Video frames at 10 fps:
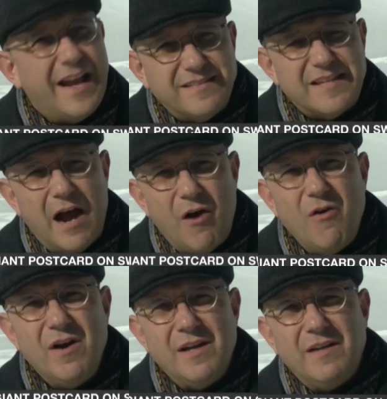That's
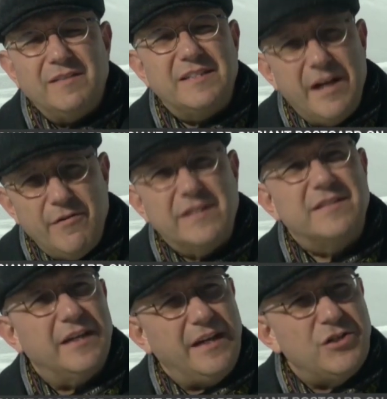how
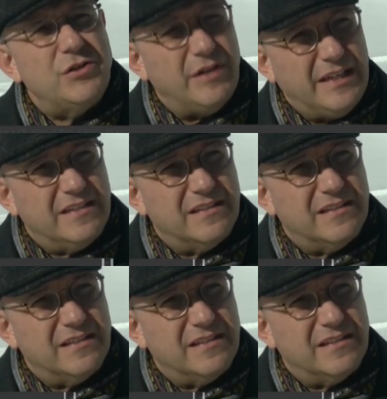serious the issue